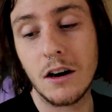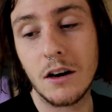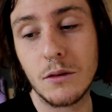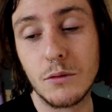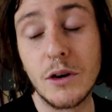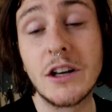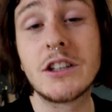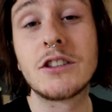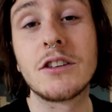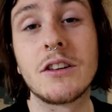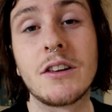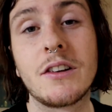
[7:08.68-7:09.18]

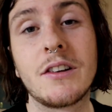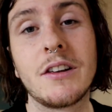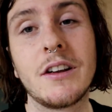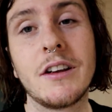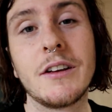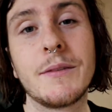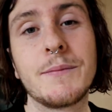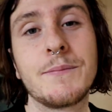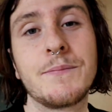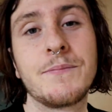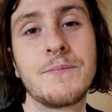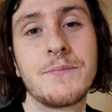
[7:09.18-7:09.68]
Rachel's
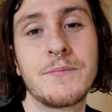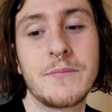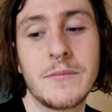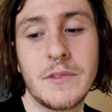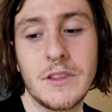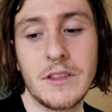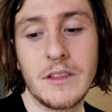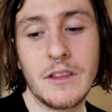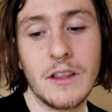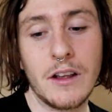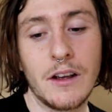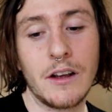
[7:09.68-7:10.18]
seat,
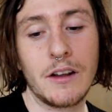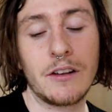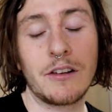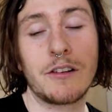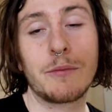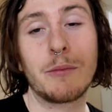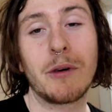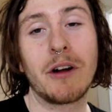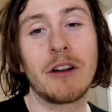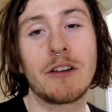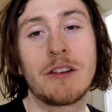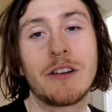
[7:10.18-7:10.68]
the
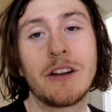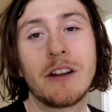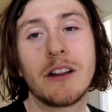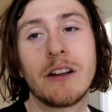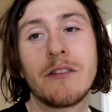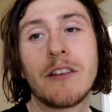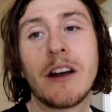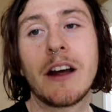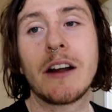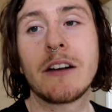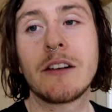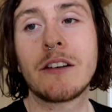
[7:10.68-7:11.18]
small seat in the
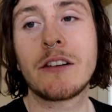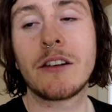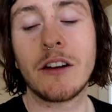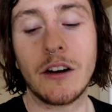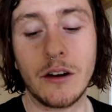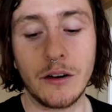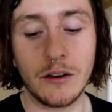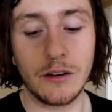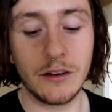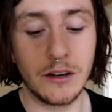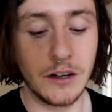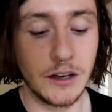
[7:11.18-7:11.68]
van.
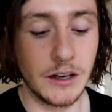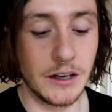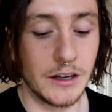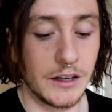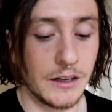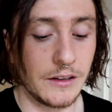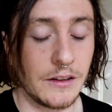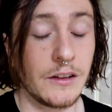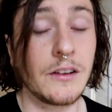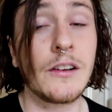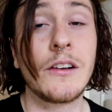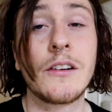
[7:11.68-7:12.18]
So
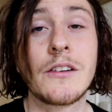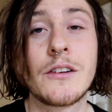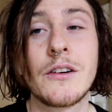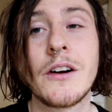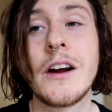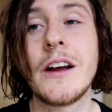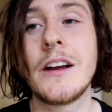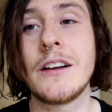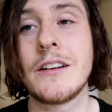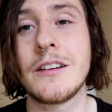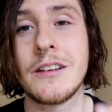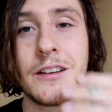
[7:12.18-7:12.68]
this is
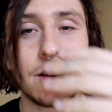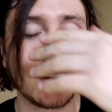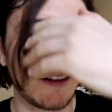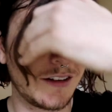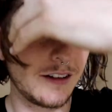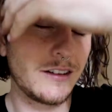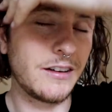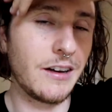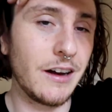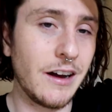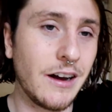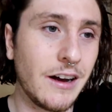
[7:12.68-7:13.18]
great.
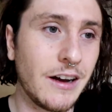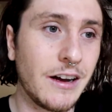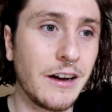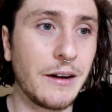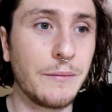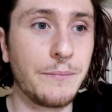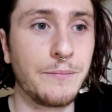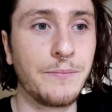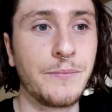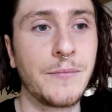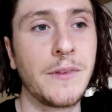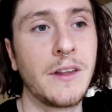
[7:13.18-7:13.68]

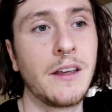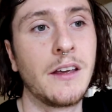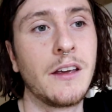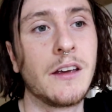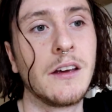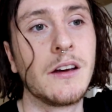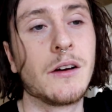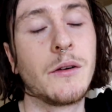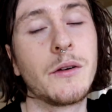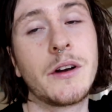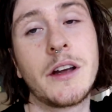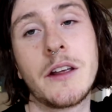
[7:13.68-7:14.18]

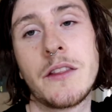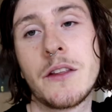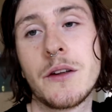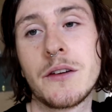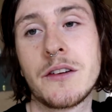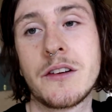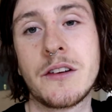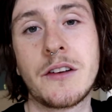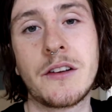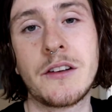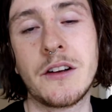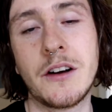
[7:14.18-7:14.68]
Get
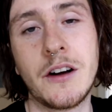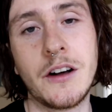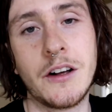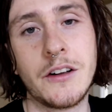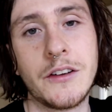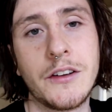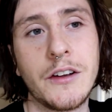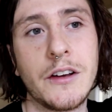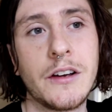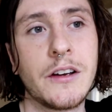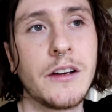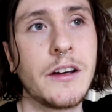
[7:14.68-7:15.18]
those
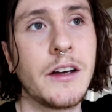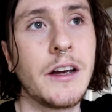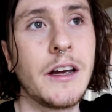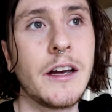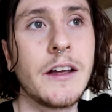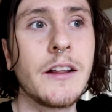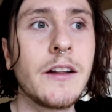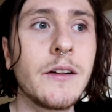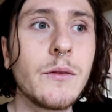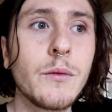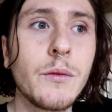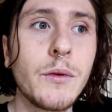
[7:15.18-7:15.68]
installed
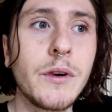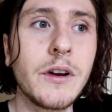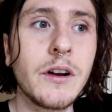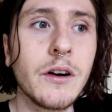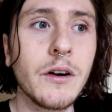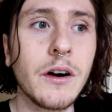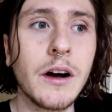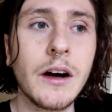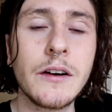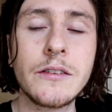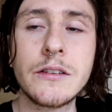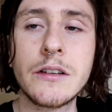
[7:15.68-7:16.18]
and we
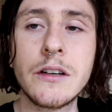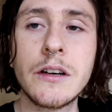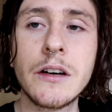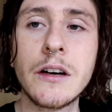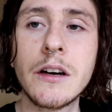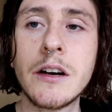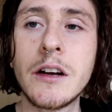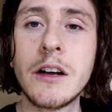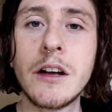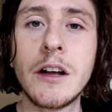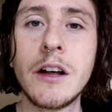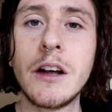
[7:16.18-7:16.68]
don't have
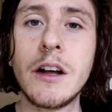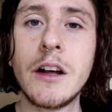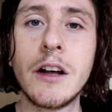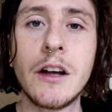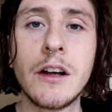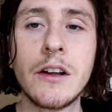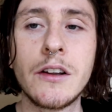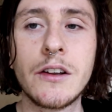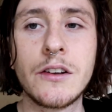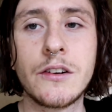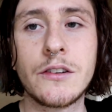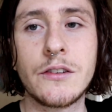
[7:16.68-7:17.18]
to
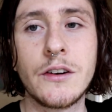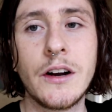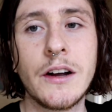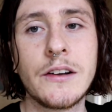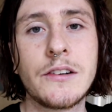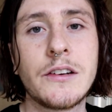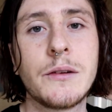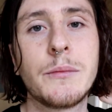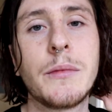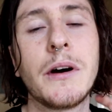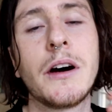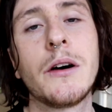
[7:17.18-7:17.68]

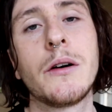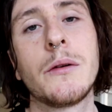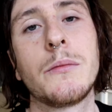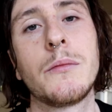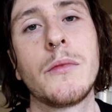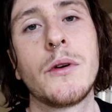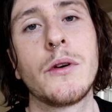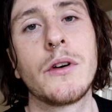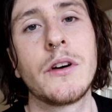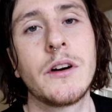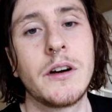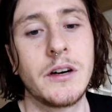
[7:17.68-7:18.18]
stress about
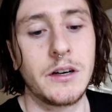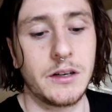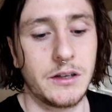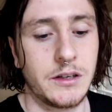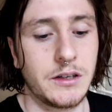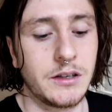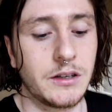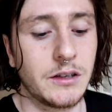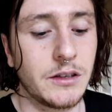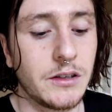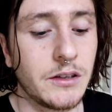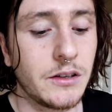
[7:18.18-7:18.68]
more
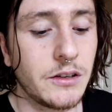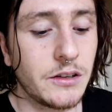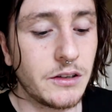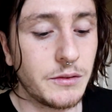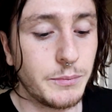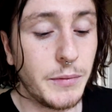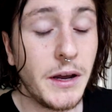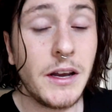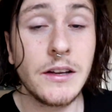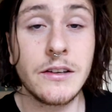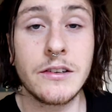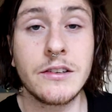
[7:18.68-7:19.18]

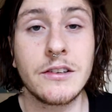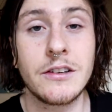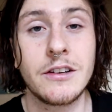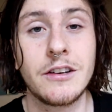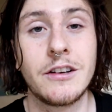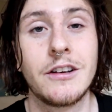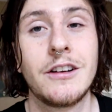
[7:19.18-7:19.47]
space.